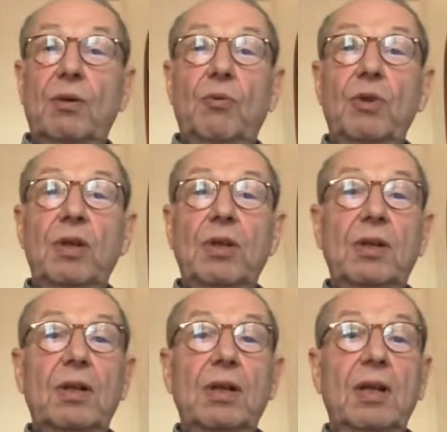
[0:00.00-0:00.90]

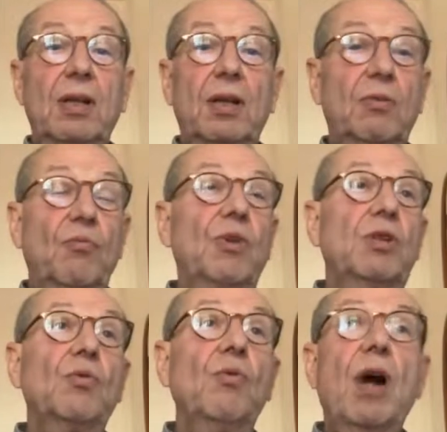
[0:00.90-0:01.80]
we
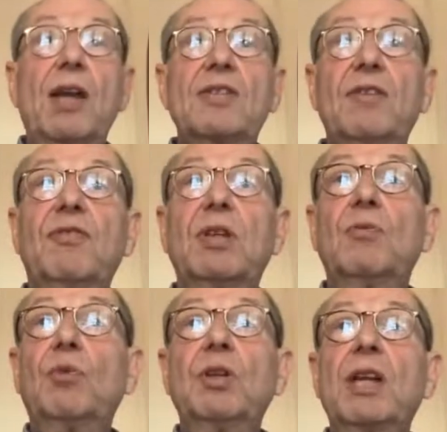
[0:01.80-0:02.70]
do as if it
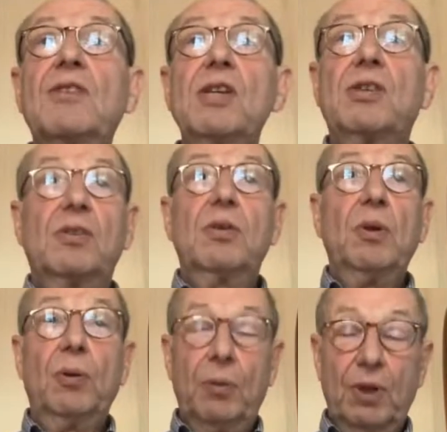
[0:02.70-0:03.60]
wouldn't exist,
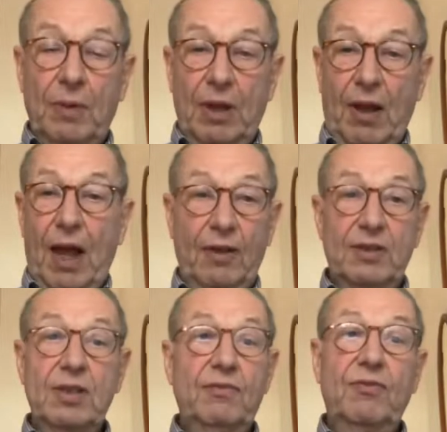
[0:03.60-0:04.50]

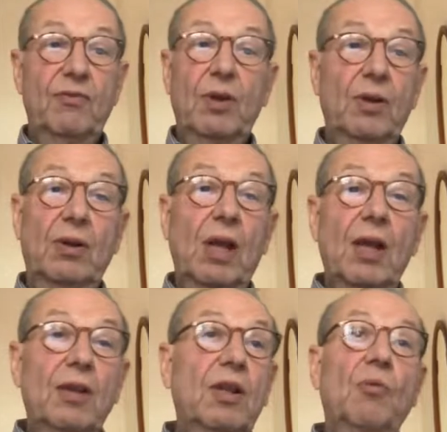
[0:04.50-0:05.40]
as if
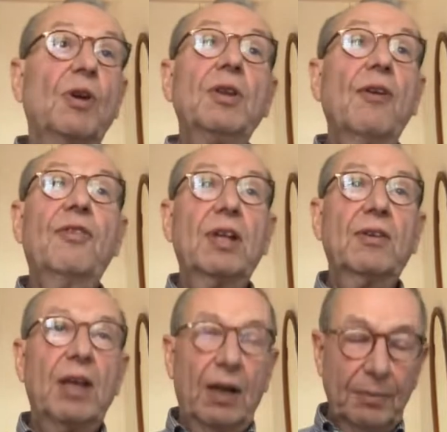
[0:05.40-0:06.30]
there were
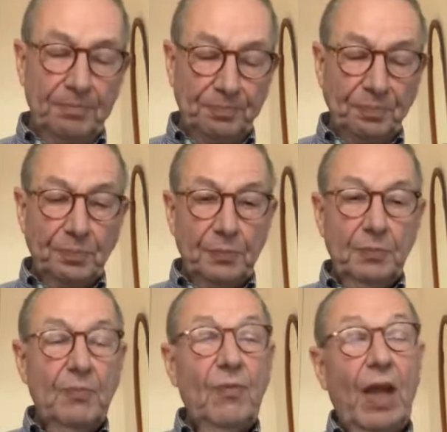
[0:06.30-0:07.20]
nothing there.
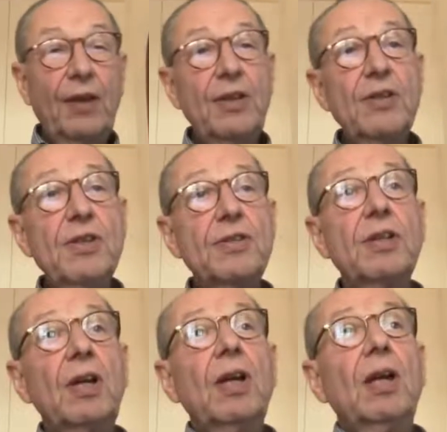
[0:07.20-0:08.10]
And this
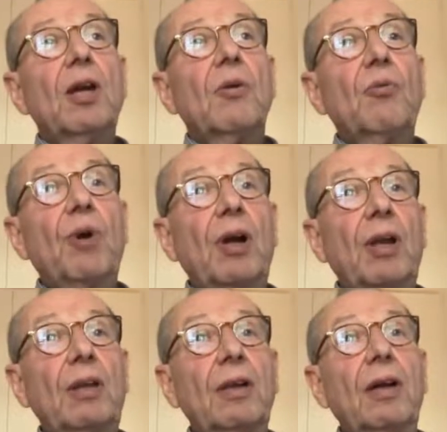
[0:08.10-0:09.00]
is
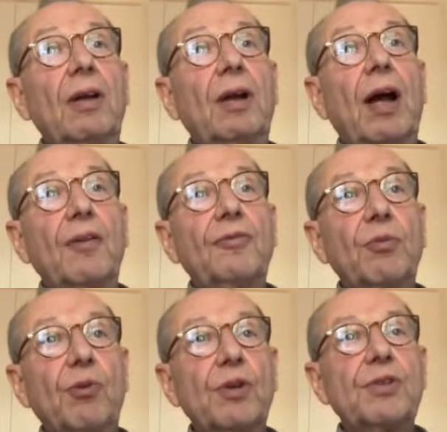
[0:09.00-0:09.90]
why
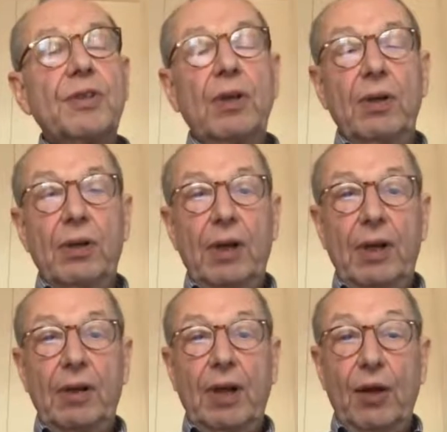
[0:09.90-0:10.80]
afterwards
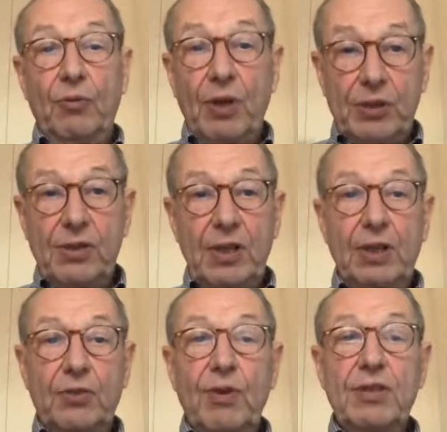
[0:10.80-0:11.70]
I was
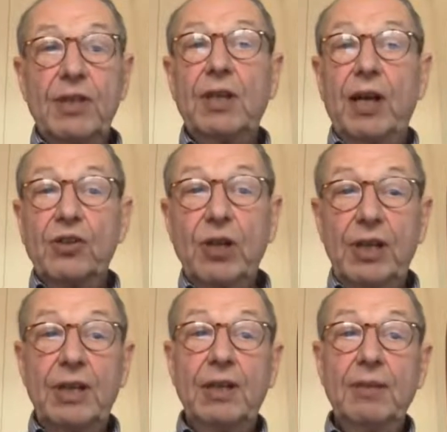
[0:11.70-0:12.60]
interested
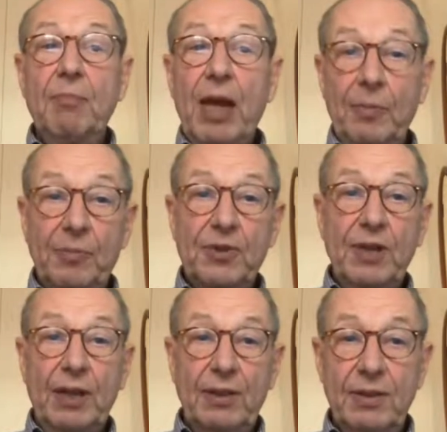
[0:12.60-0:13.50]
actually in maps
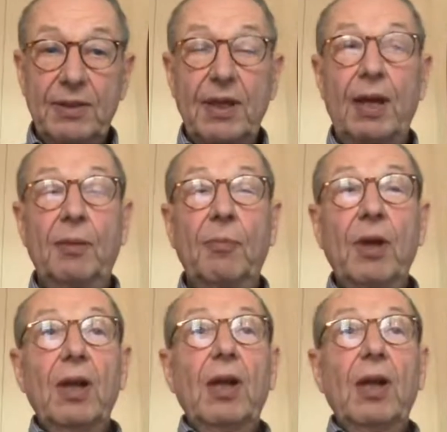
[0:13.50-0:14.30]
at the time